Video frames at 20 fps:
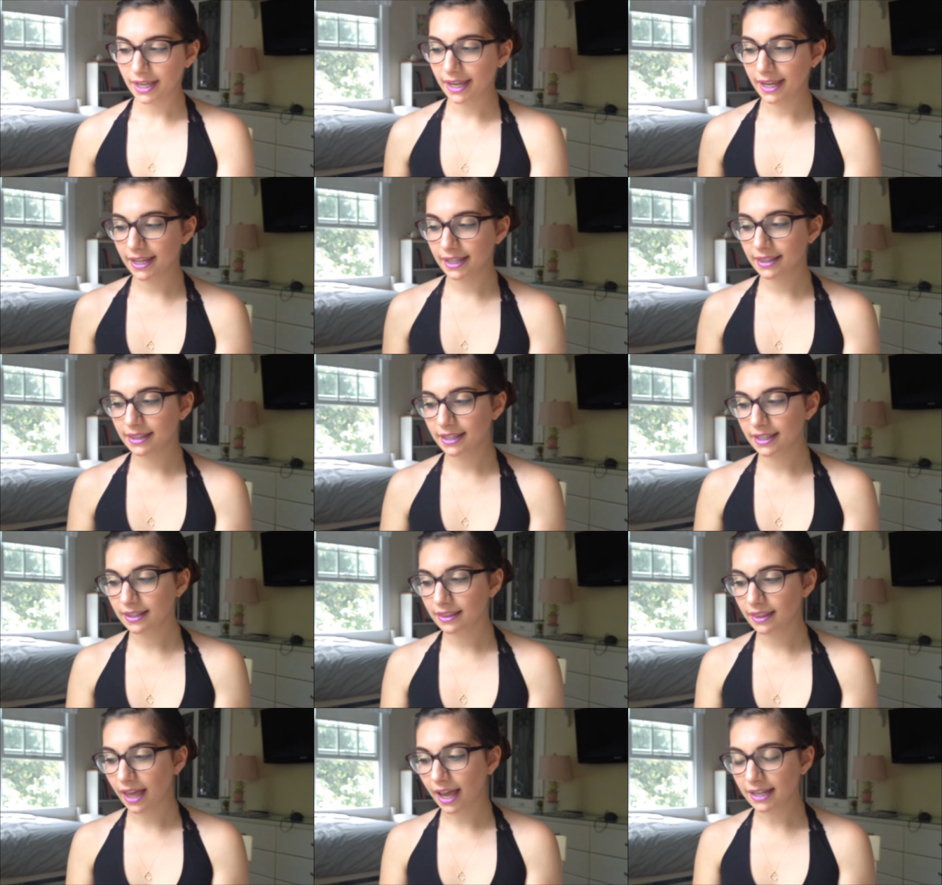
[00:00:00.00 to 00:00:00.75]
And
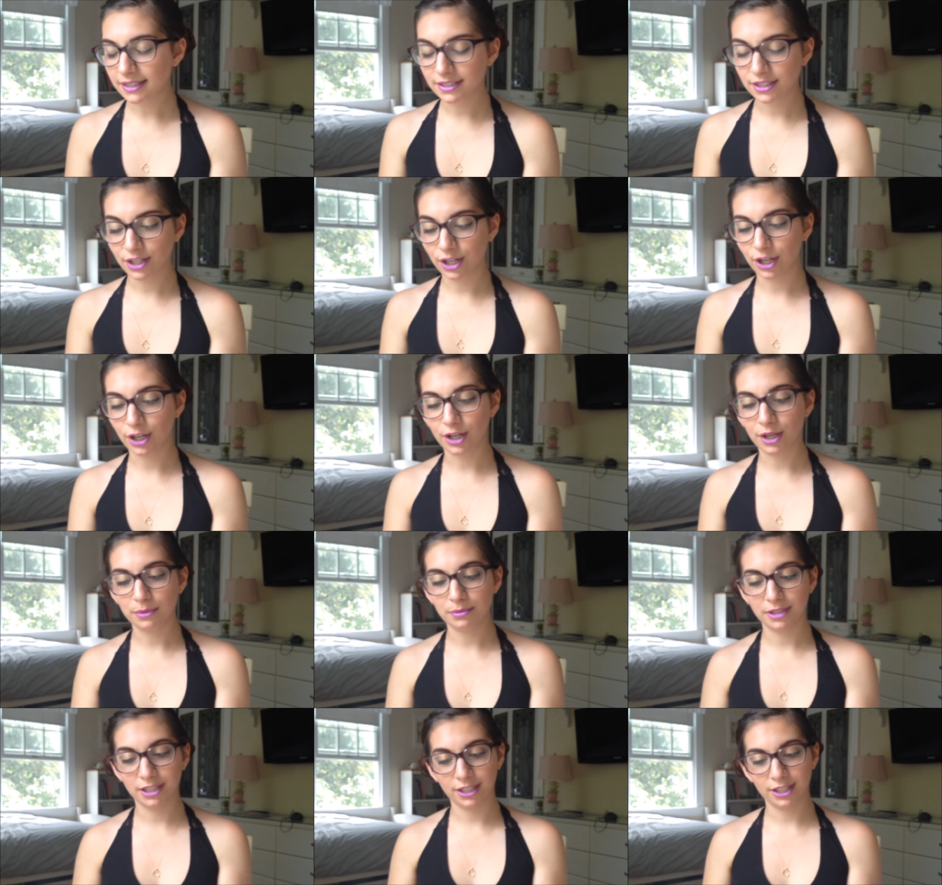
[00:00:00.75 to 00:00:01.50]
the last
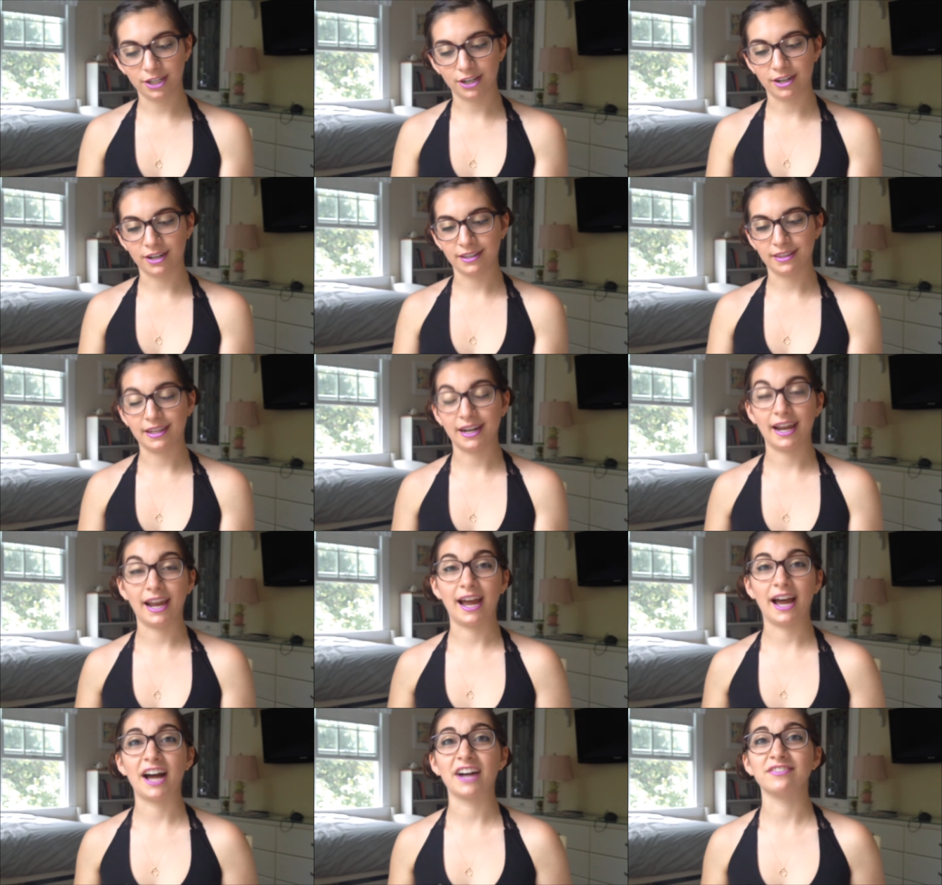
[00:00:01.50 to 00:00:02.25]
common card that I
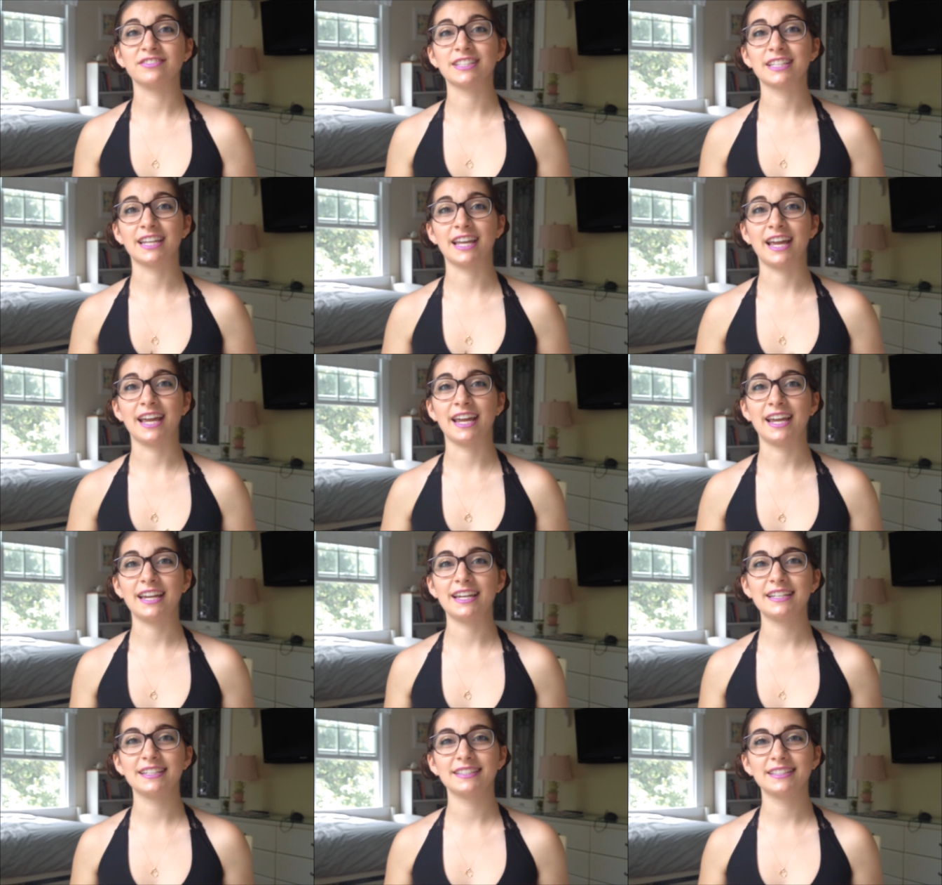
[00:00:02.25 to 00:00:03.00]
have
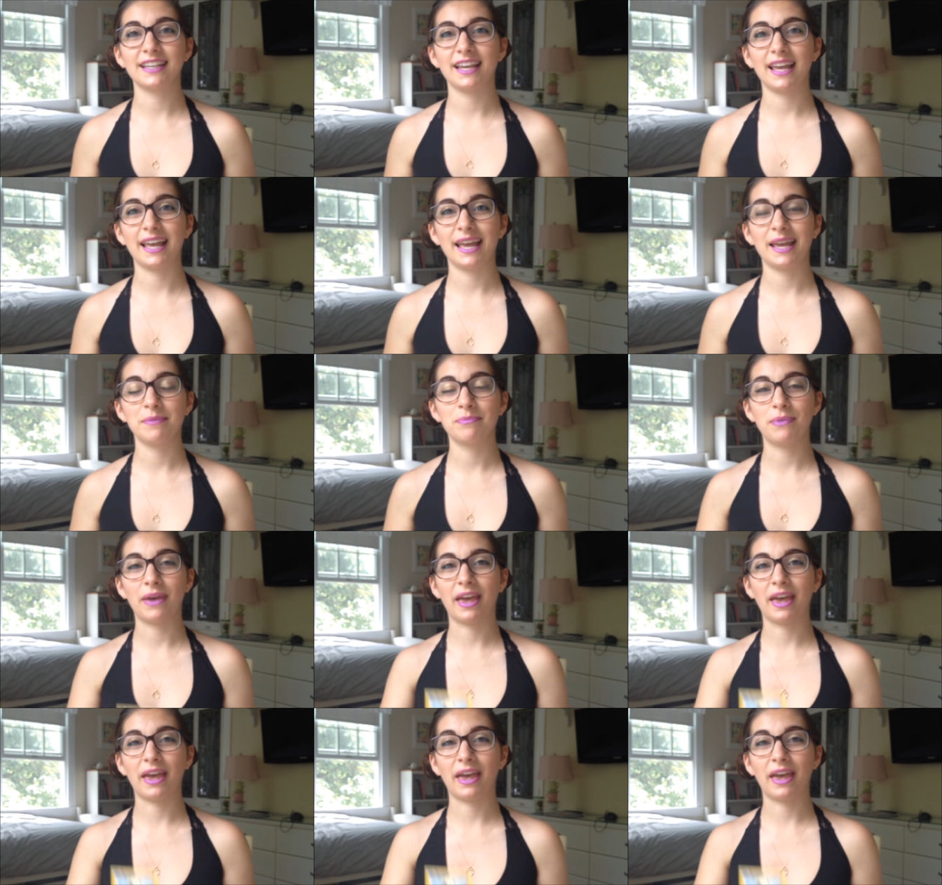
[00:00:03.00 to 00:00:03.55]
today is a